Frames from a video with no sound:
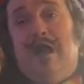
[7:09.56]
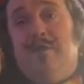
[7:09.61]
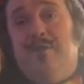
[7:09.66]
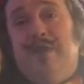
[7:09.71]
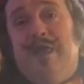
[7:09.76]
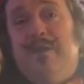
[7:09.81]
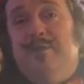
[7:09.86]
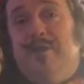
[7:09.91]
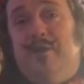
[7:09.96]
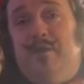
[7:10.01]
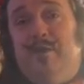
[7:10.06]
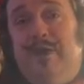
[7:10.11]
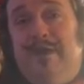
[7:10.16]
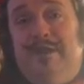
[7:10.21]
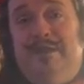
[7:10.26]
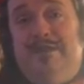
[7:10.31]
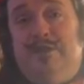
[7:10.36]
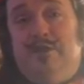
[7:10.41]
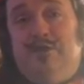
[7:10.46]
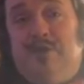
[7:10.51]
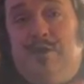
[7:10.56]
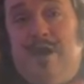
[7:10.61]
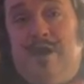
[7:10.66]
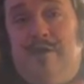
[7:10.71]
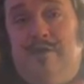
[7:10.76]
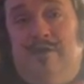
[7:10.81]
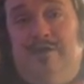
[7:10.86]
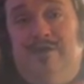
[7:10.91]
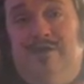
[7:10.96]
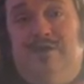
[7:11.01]
of people really
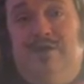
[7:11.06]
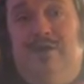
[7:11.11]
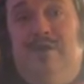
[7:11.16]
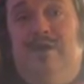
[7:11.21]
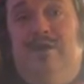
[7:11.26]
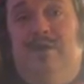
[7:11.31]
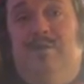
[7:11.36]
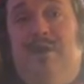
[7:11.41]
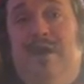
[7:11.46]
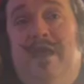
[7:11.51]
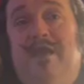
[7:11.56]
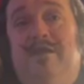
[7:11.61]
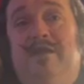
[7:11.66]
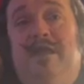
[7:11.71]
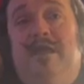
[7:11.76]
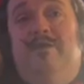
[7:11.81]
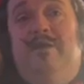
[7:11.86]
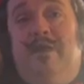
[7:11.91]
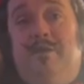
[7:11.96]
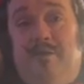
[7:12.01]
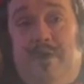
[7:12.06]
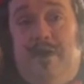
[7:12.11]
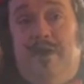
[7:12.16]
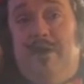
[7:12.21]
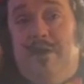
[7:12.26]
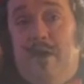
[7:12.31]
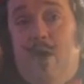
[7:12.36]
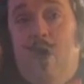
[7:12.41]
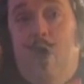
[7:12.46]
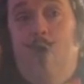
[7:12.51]
struggled during the pandemic, but
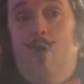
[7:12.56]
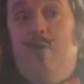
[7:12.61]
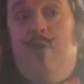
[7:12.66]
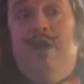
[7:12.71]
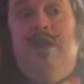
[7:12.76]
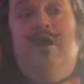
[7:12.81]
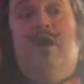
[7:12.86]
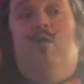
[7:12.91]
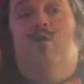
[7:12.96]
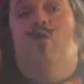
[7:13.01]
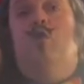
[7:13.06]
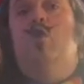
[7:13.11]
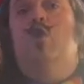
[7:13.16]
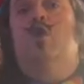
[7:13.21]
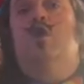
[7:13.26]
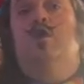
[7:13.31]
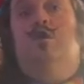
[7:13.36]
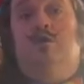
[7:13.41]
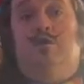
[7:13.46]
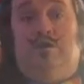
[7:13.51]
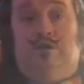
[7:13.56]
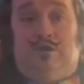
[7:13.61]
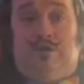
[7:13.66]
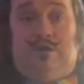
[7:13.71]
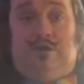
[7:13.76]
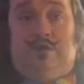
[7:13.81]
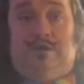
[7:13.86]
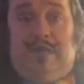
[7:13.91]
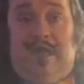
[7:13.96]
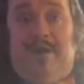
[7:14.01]
it opened up worlds
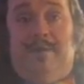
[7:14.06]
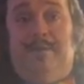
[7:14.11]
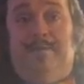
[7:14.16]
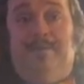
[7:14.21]
to them.